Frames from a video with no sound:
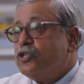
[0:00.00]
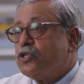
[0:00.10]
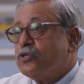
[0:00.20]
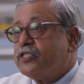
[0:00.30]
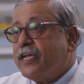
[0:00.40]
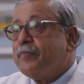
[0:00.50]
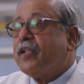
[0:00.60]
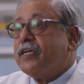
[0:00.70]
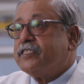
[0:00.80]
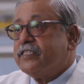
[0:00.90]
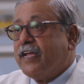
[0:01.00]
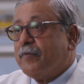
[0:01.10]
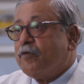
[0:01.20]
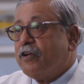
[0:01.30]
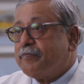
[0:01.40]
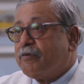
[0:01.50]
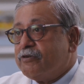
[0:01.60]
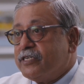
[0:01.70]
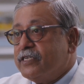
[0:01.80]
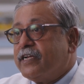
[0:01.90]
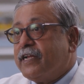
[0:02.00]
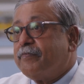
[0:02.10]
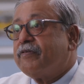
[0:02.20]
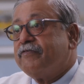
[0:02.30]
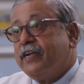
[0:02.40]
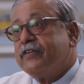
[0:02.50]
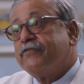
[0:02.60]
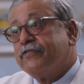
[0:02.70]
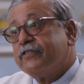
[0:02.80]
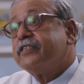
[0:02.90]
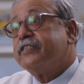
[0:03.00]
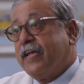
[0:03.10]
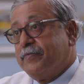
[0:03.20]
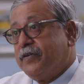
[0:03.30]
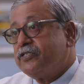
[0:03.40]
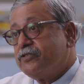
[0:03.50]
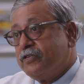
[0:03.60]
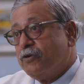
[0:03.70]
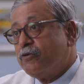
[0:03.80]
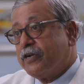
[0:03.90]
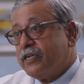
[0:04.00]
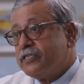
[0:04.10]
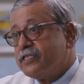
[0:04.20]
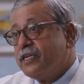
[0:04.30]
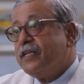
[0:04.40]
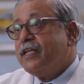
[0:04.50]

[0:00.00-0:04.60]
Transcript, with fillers: So stabilizing the amyloid protein can prevent further damage to the organs.